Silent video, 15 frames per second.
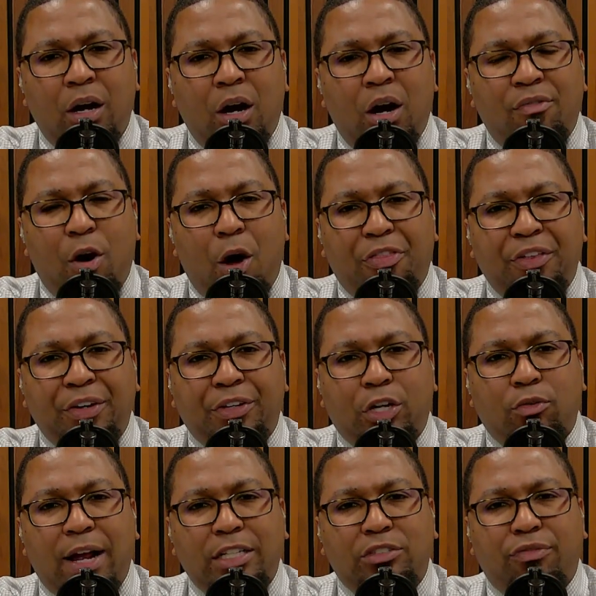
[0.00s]
of authentic
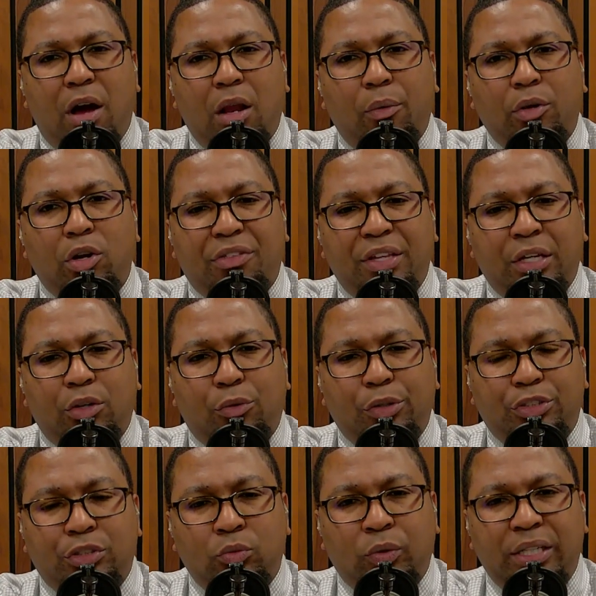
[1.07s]
Christ following, authentic
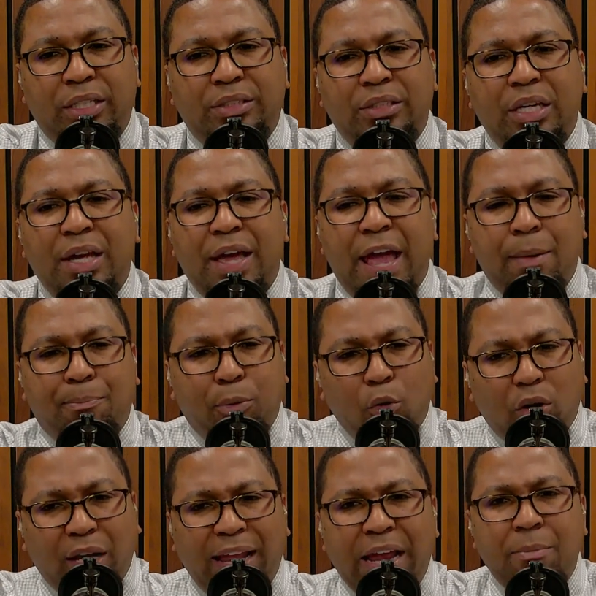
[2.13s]
Christian witness, and
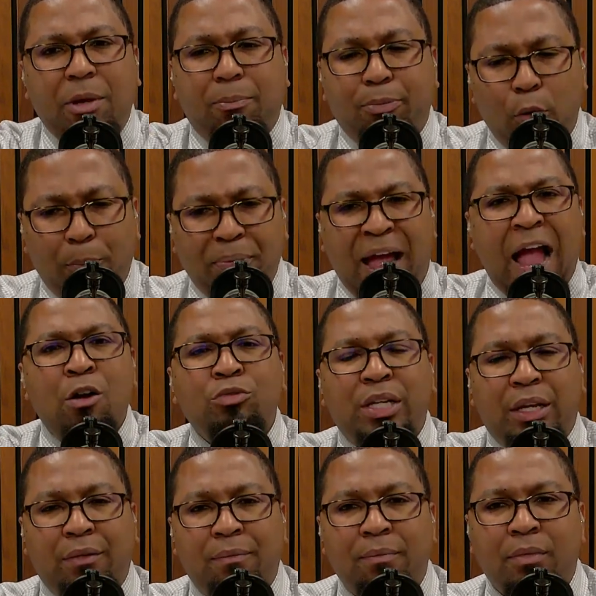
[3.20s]
proclaiming,
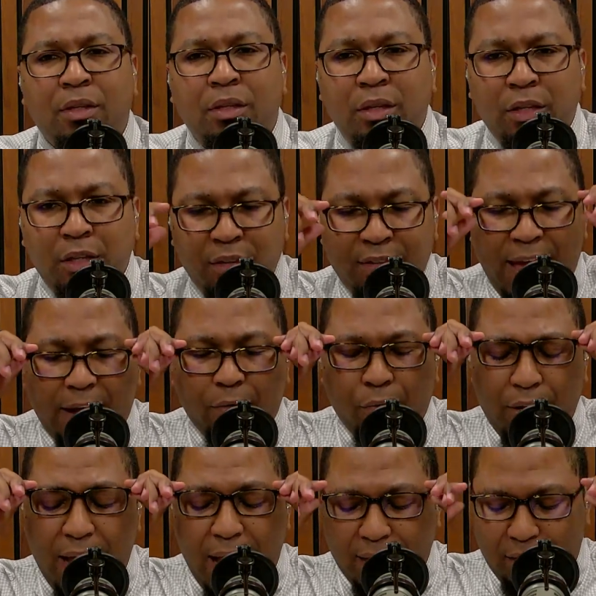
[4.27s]
propounding that
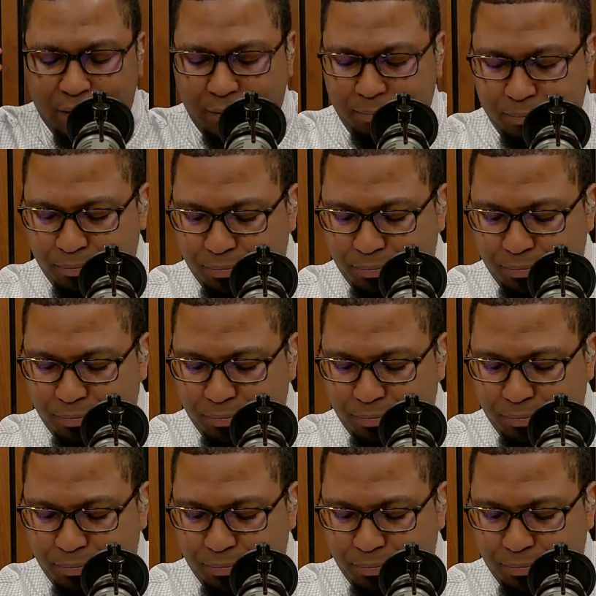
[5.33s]
reality.